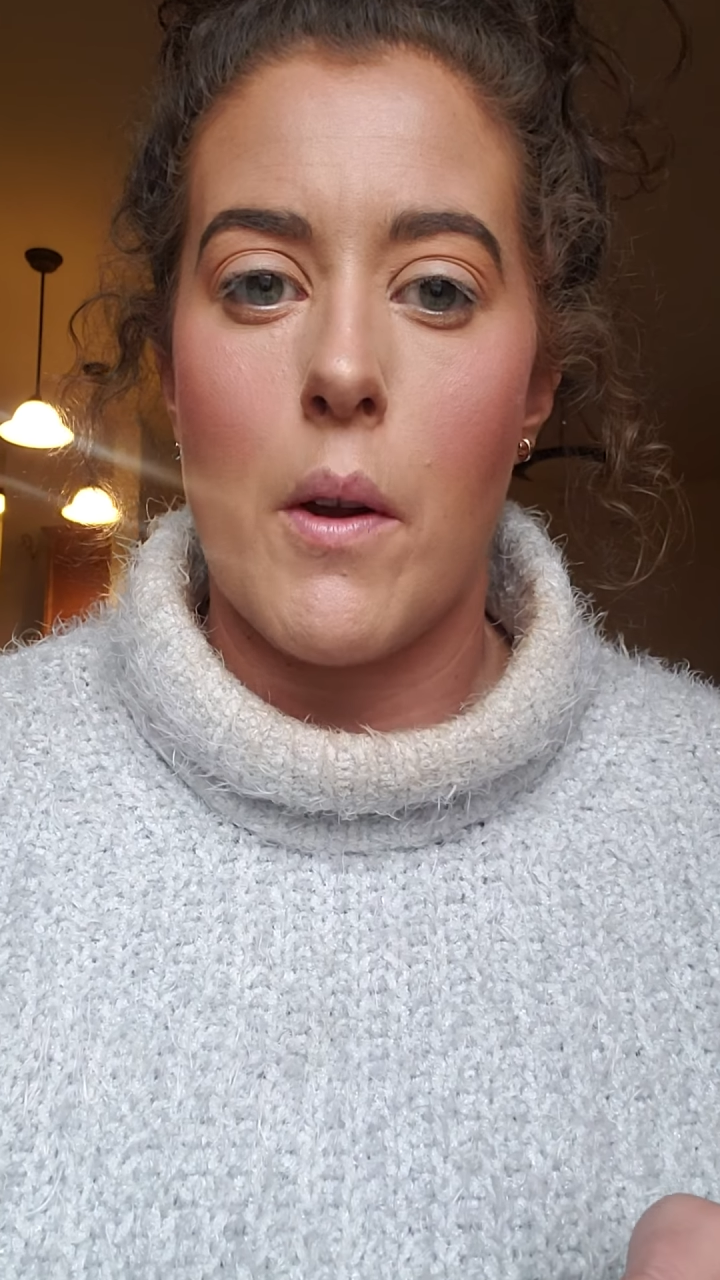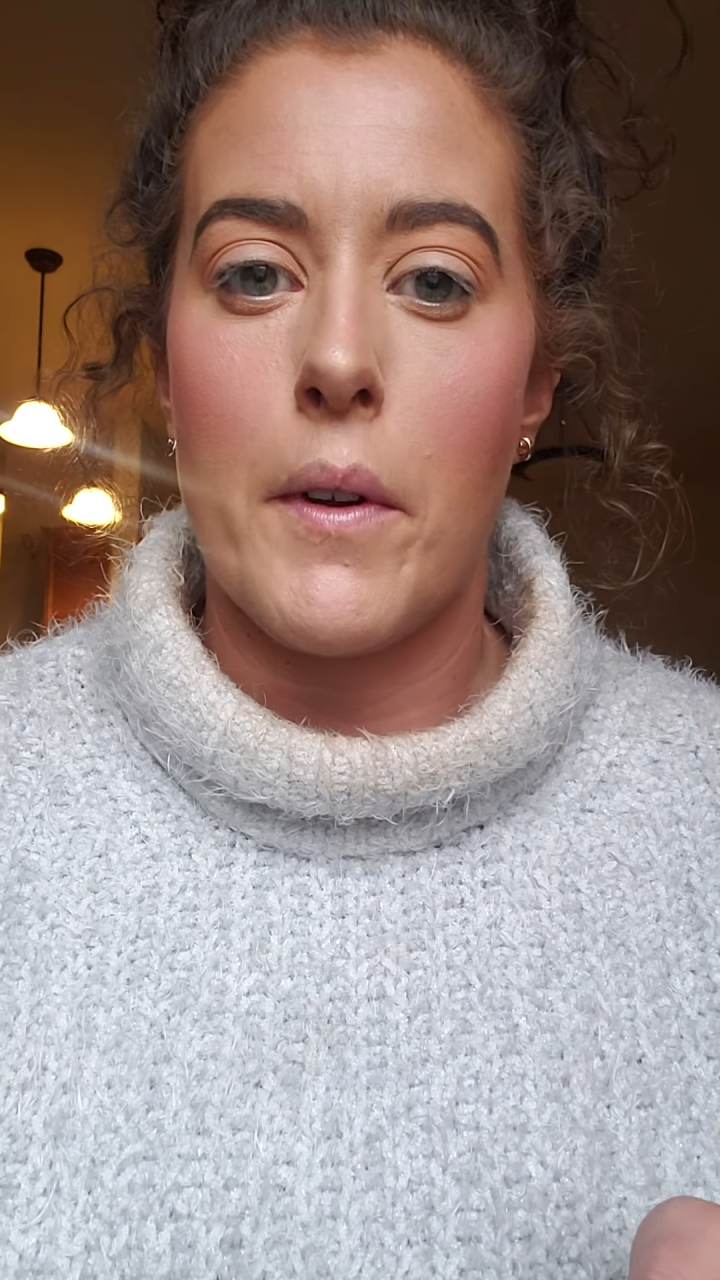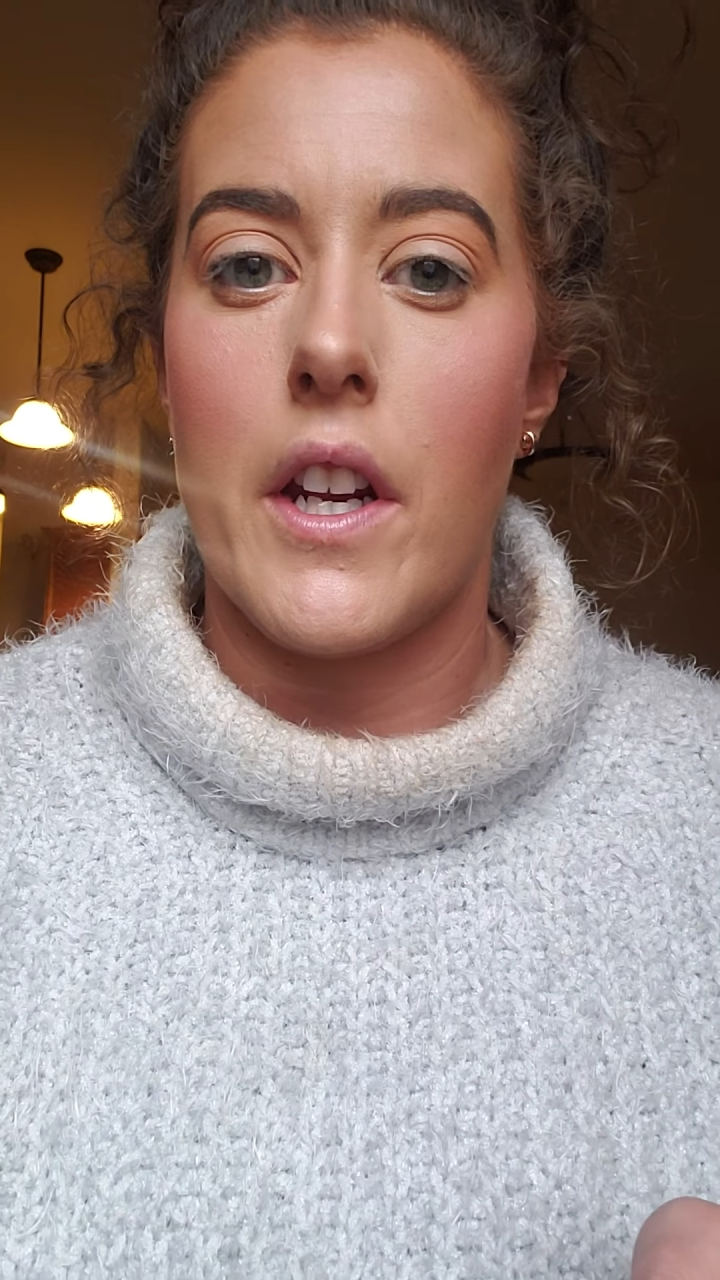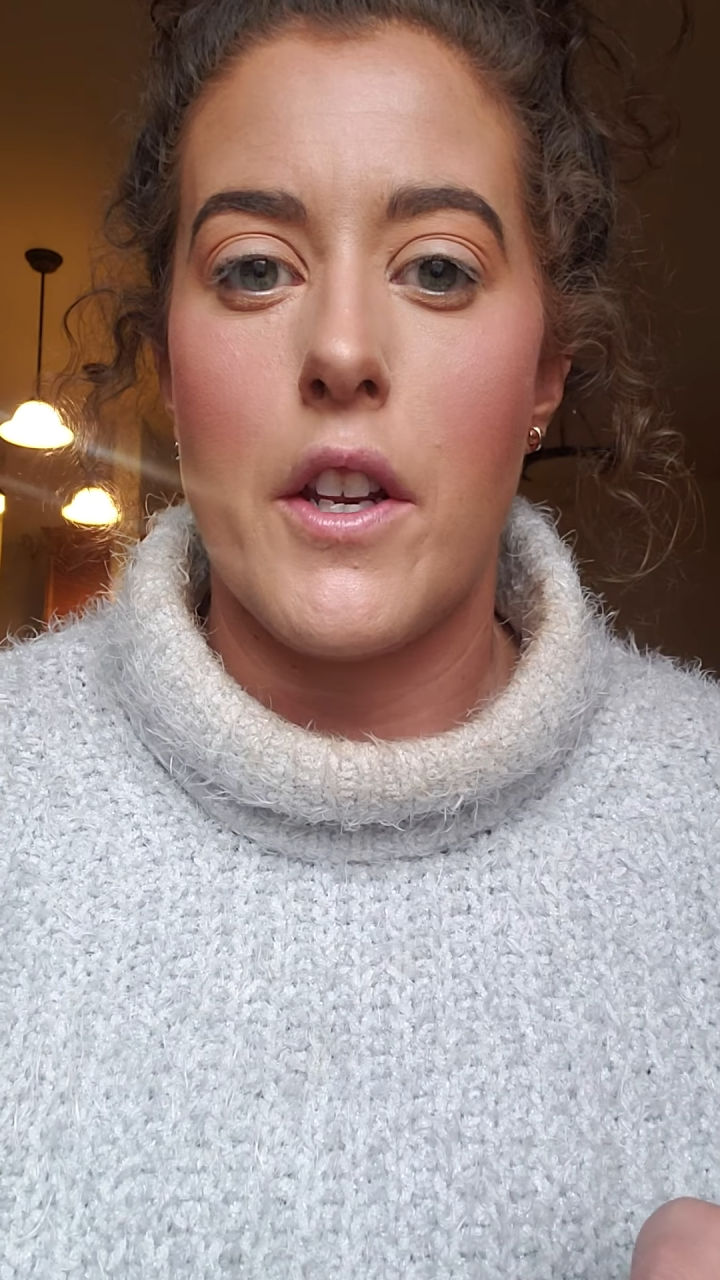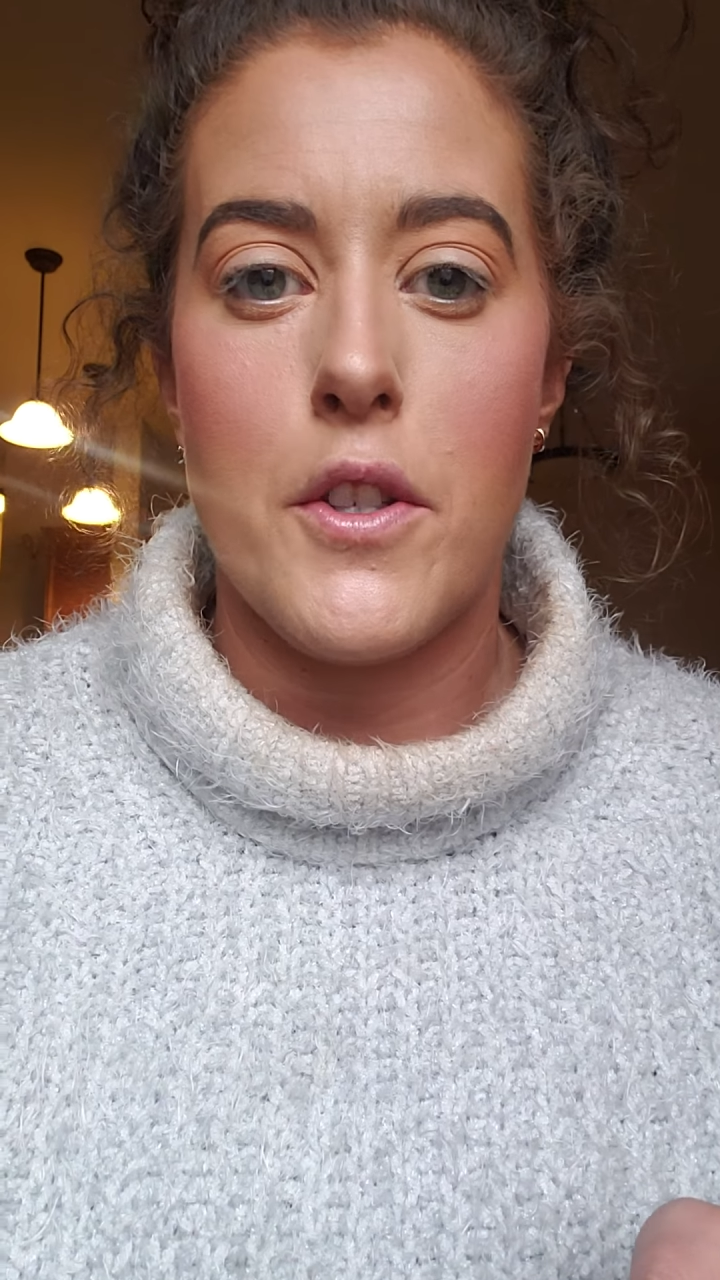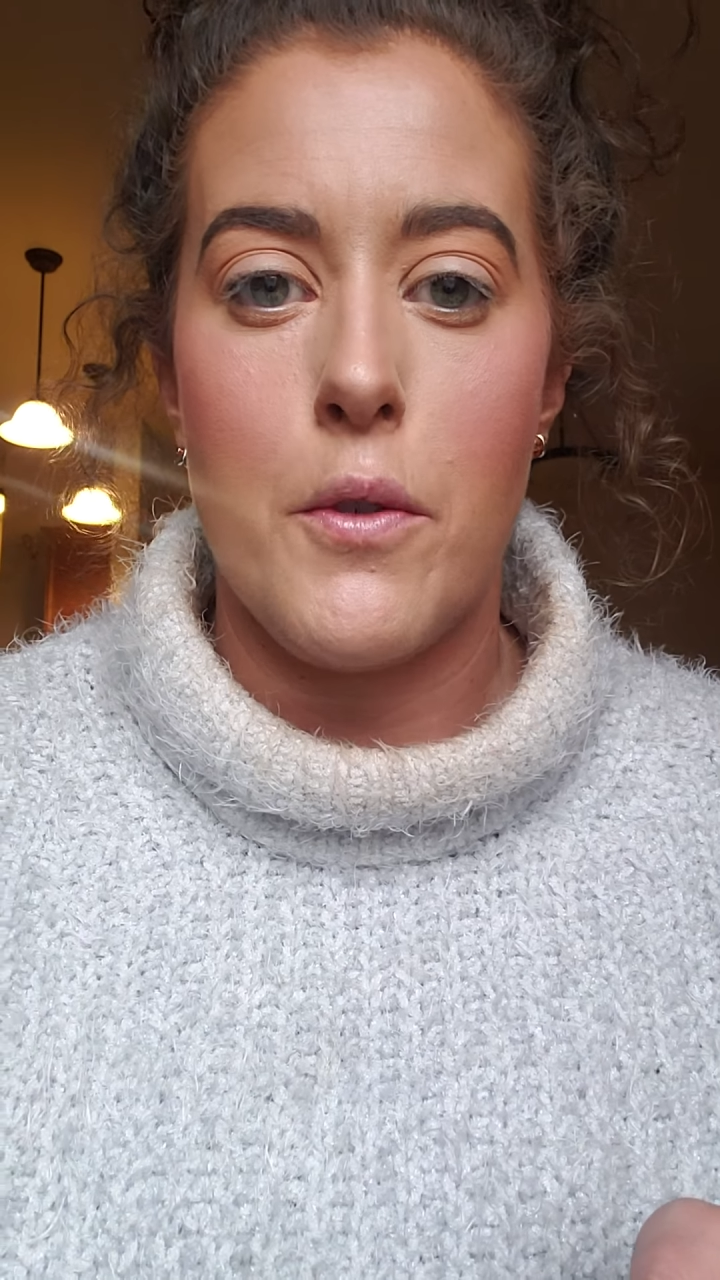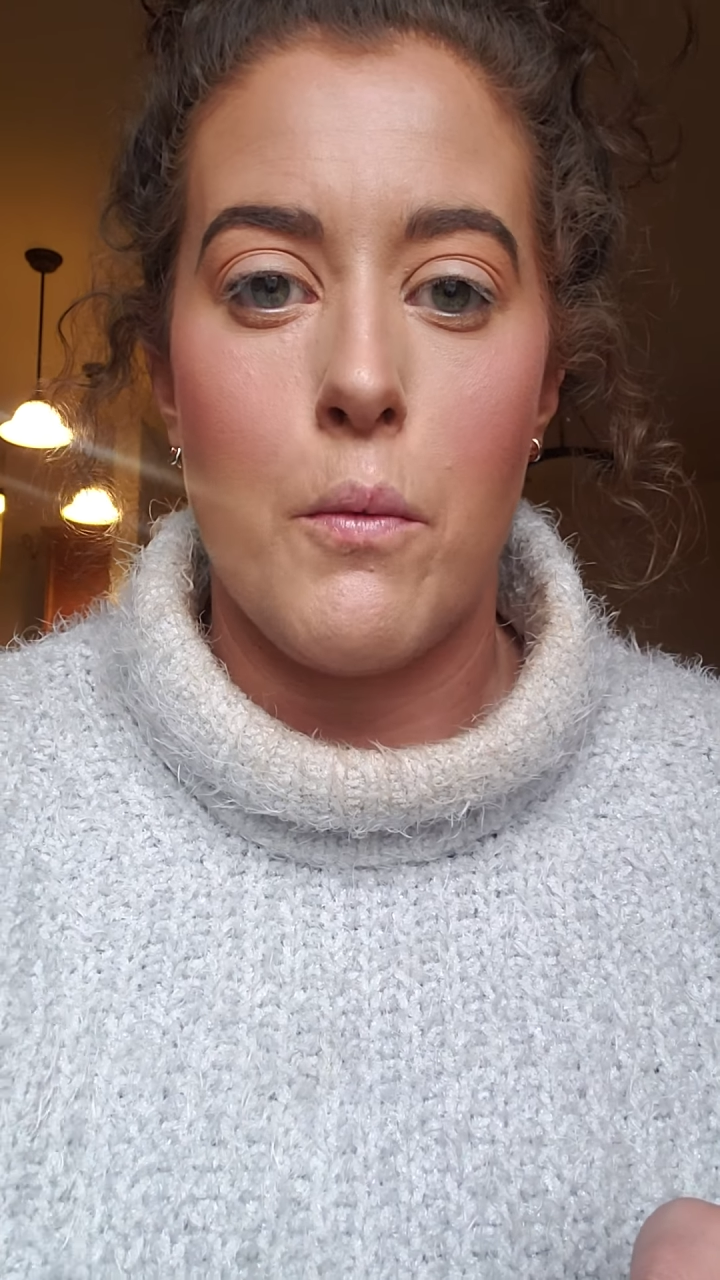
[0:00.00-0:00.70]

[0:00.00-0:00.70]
I'm going to do